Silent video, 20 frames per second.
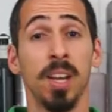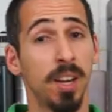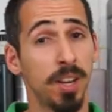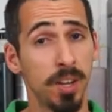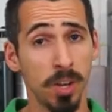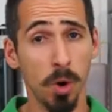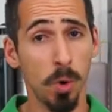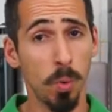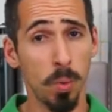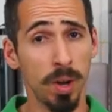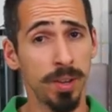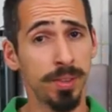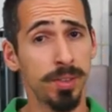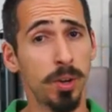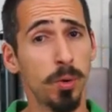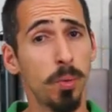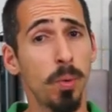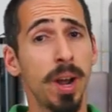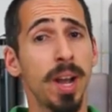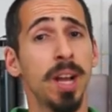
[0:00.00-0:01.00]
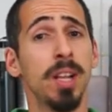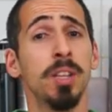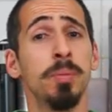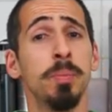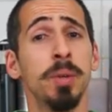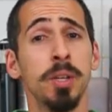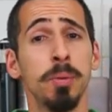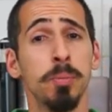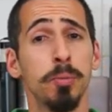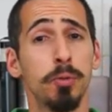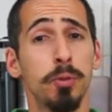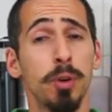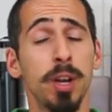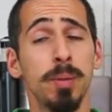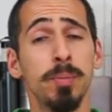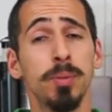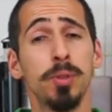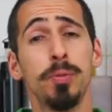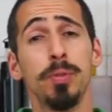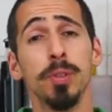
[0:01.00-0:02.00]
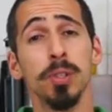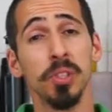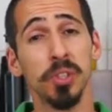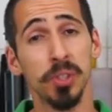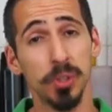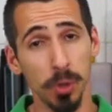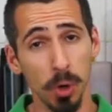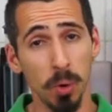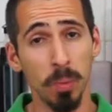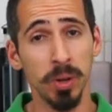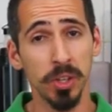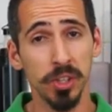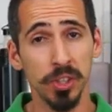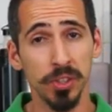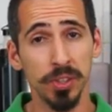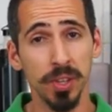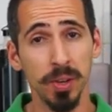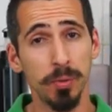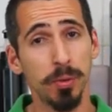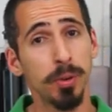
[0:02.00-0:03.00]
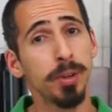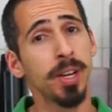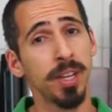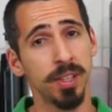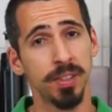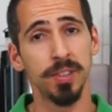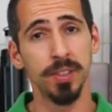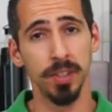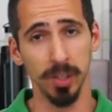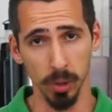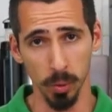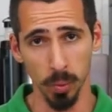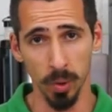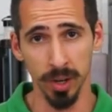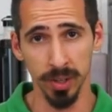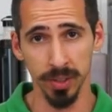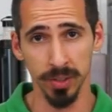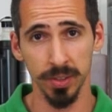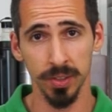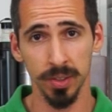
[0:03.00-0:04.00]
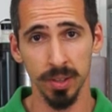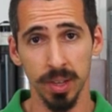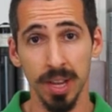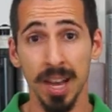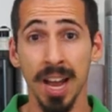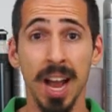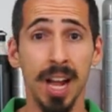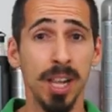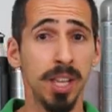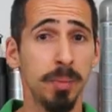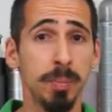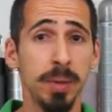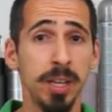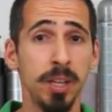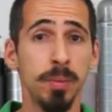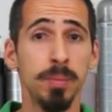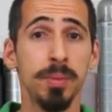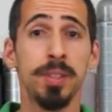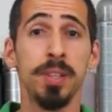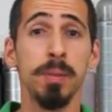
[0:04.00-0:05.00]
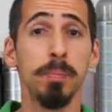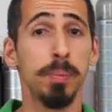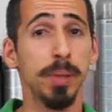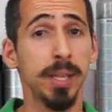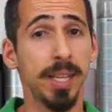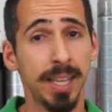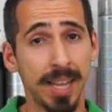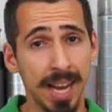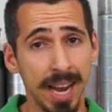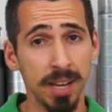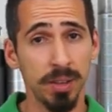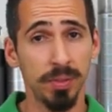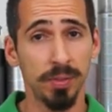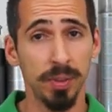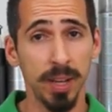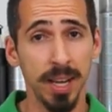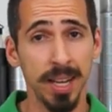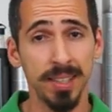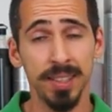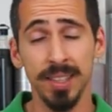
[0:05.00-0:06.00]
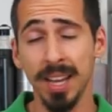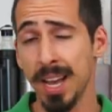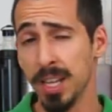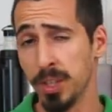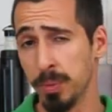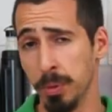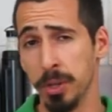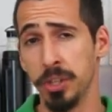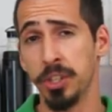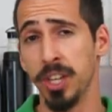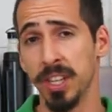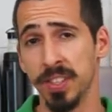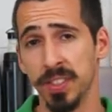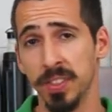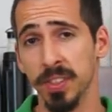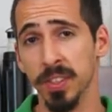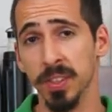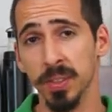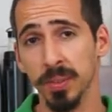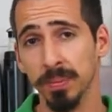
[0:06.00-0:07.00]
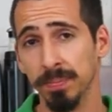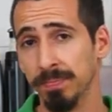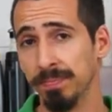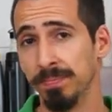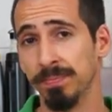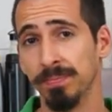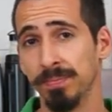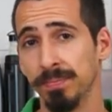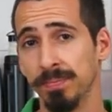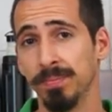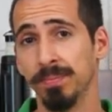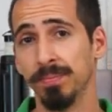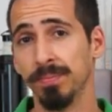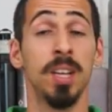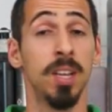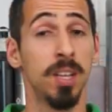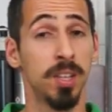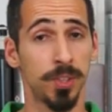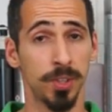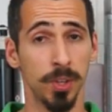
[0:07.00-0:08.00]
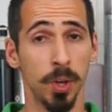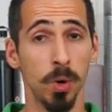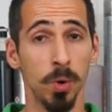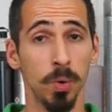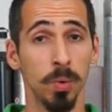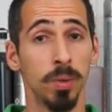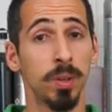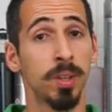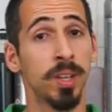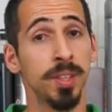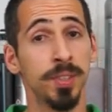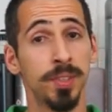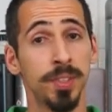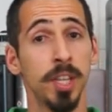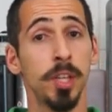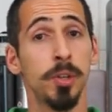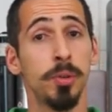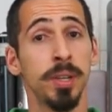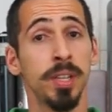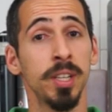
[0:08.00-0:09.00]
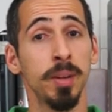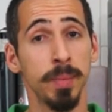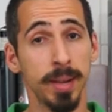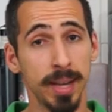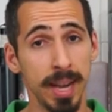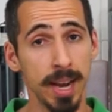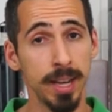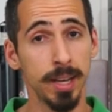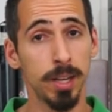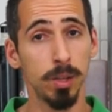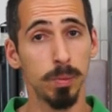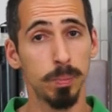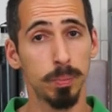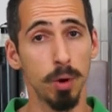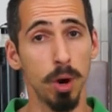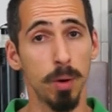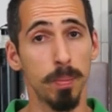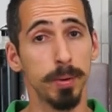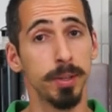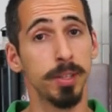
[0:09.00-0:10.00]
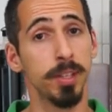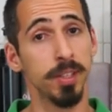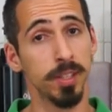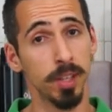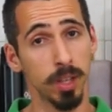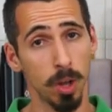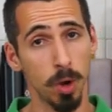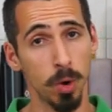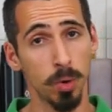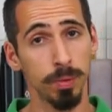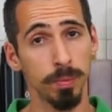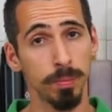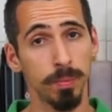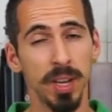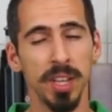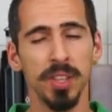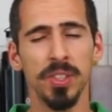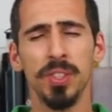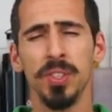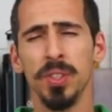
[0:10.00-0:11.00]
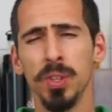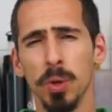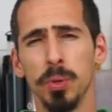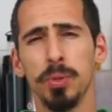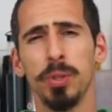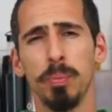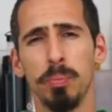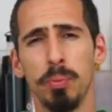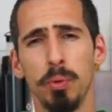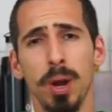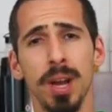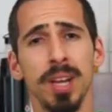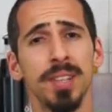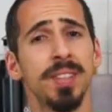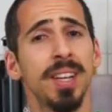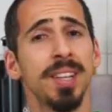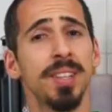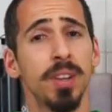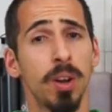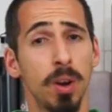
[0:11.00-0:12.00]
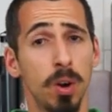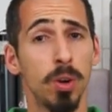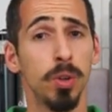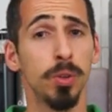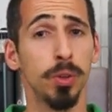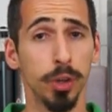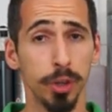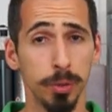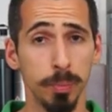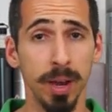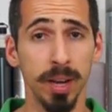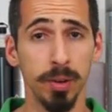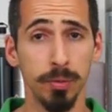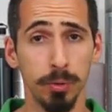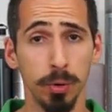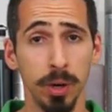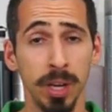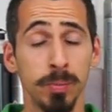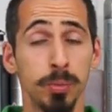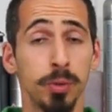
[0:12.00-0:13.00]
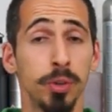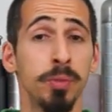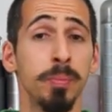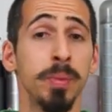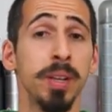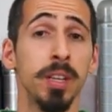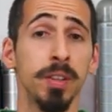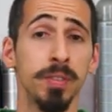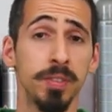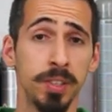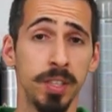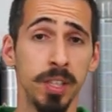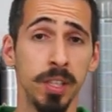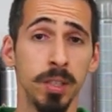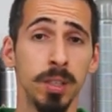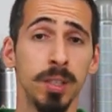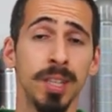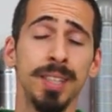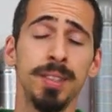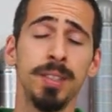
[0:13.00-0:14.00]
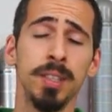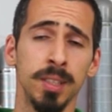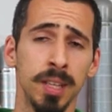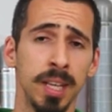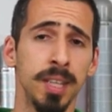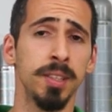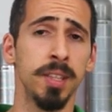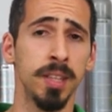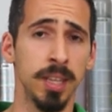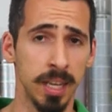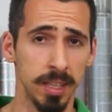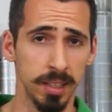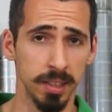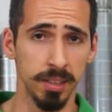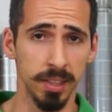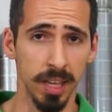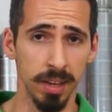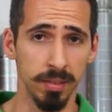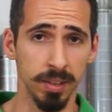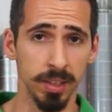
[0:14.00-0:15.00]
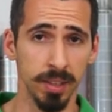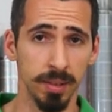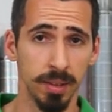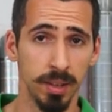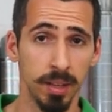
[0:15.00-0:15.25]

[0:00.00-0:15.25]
No wonder why aluminium frames feel so much stiffer than steel ones. Aluminium simply can't flex as much as steel. So, considering the mechanical properties alone, it's no surprise that all dirt bike frames were made of steel until 1997.